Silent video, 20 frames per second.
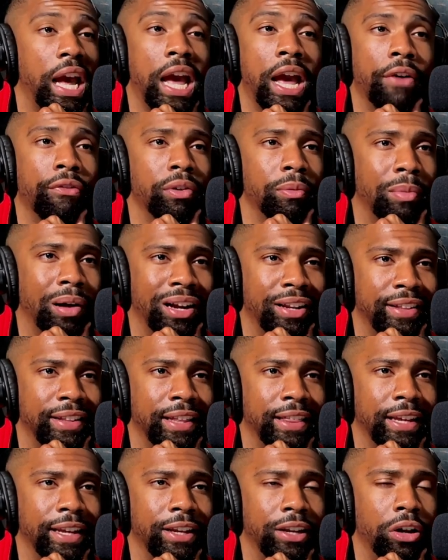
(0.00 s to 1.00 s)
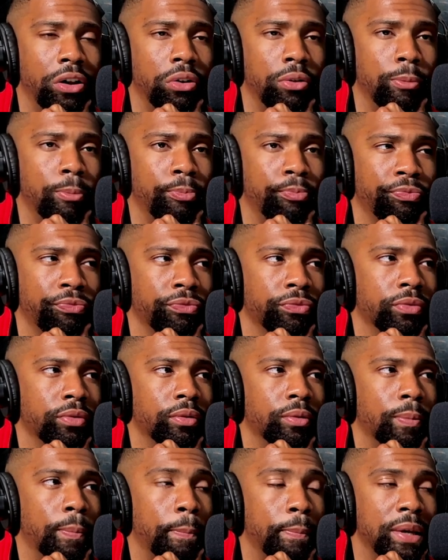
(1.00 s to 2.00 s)
everybody that they know,
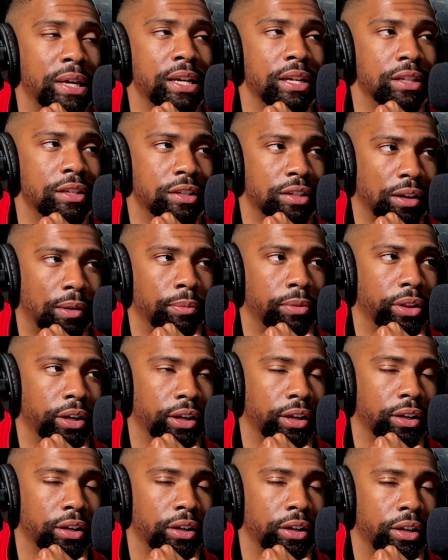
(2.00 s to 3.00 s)
means something.